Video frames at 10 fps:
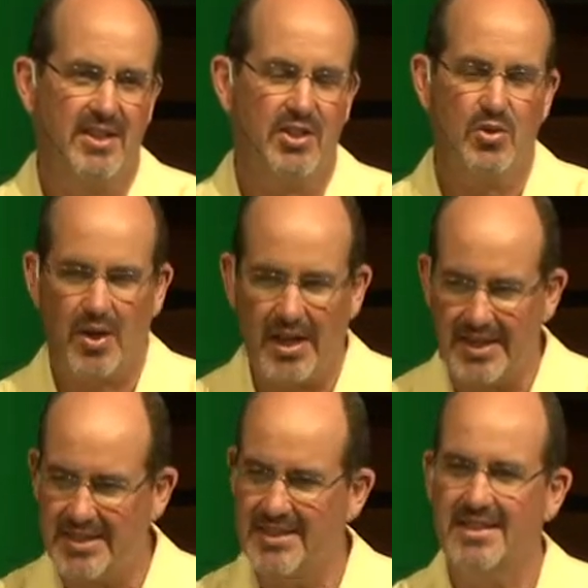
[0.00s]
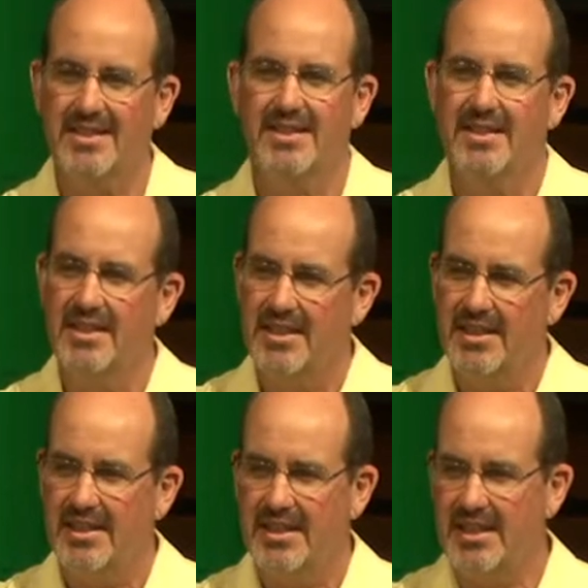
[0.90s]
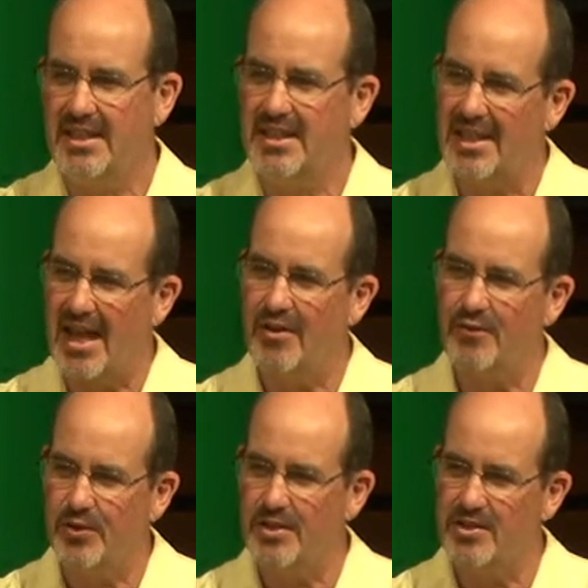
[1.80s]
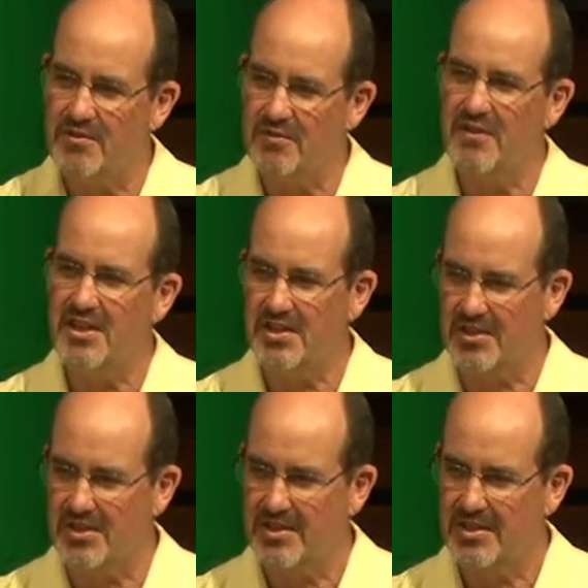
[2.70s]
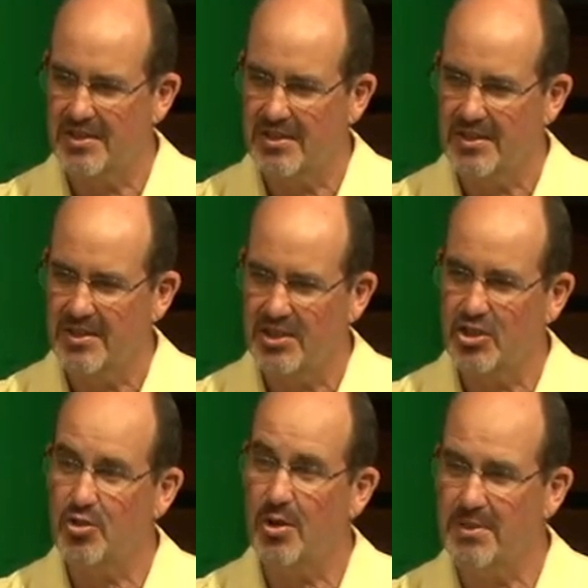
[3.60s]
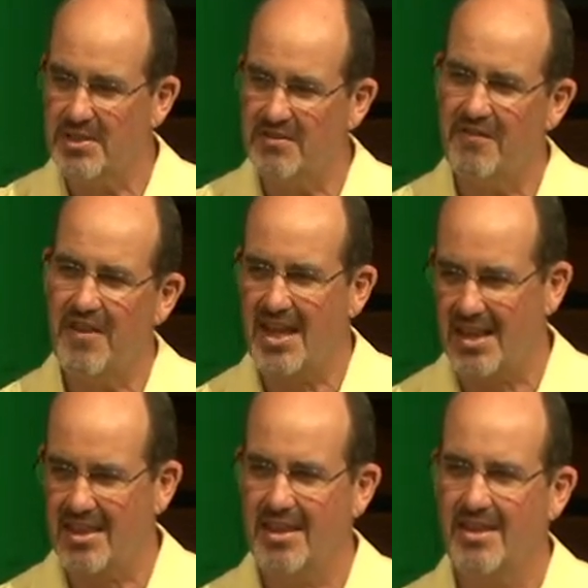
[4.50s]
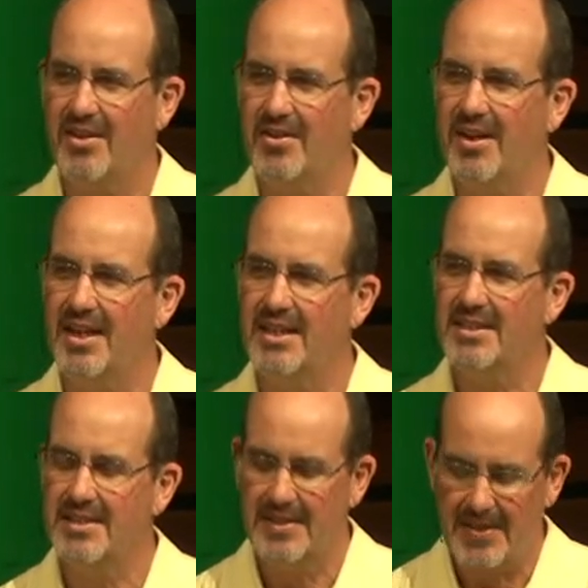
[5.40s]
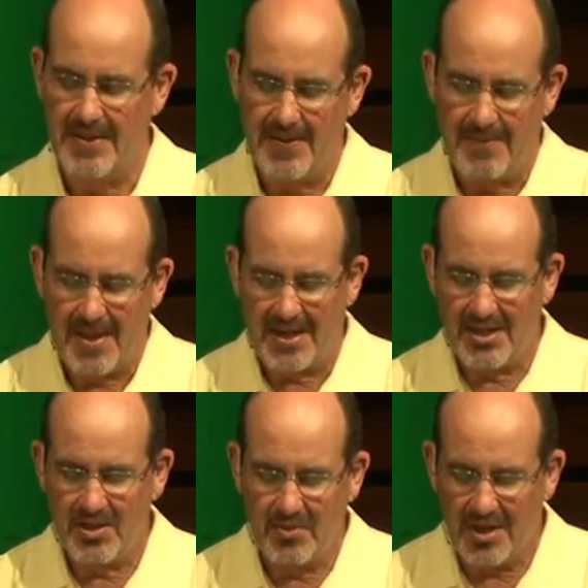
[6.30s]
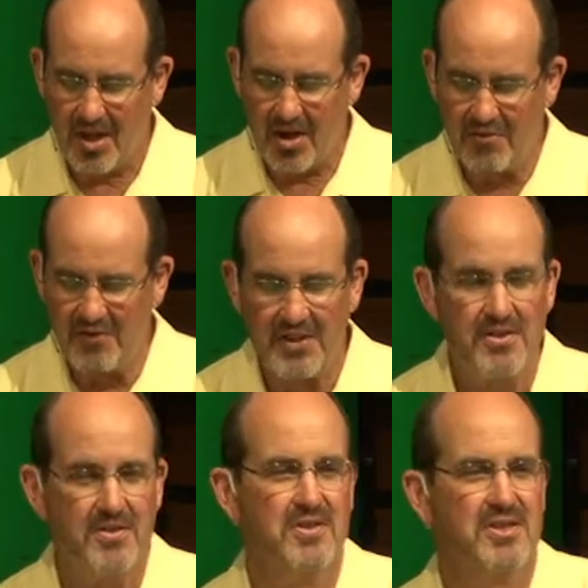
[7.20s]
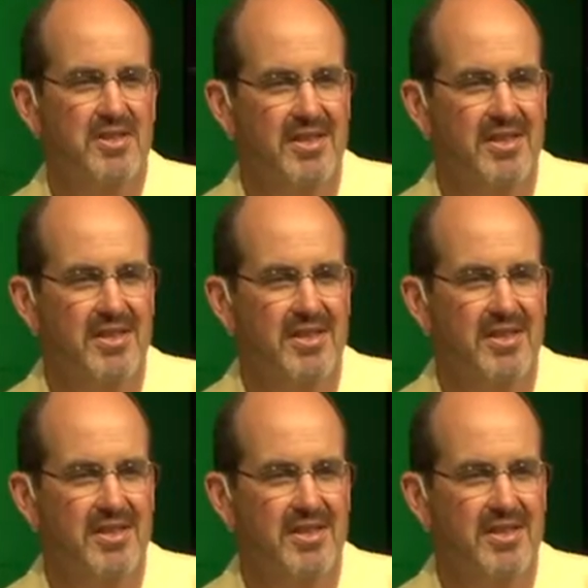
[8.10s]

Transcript: Twice he allowed for his fear to trump his faith, all right? And you know what? Our fears,